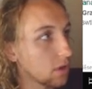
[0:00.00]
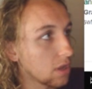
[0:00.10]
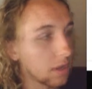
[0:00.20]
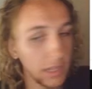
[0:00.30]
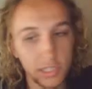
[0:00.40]

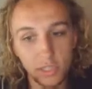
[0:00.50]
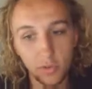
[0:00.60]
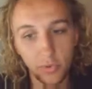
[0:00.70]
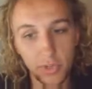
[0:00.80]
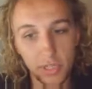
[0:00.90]
It's super
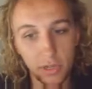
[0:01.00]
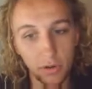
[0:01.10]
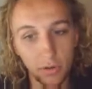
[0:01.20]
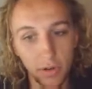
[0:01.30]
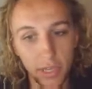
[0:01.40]
easy here.
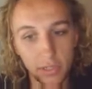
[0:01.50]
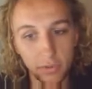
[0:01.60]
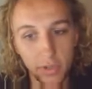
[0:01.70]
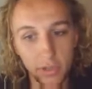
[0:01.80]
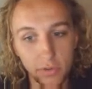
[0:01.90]
Okay, so
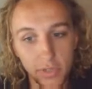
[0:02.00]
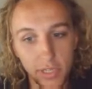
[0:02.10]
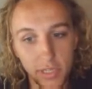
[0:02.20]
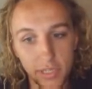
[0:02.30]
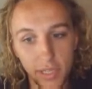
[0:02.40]

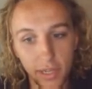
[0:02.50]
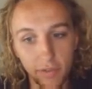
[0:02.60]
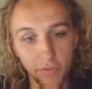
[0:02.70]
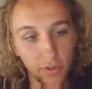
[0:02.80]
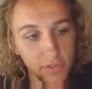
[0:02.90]
it
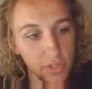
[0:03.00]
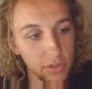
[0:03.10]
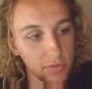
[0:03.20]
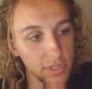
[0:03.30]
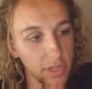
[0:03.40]
involves the
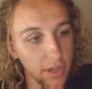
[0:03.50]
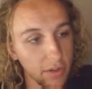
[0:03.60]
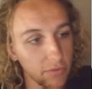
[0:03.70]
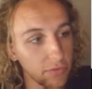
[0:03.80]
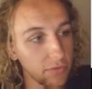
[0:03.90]
use of
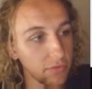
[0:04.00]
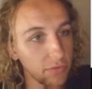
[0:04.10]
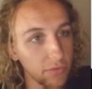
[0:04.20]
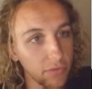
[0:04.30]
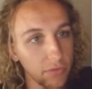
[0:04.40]

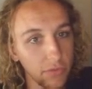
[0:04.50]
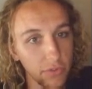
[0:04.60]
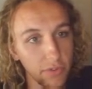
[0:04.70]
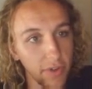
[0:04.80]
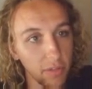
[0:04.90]

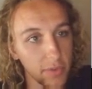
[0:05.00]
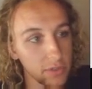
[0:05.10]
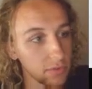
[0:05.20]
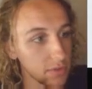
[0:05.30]
development tools.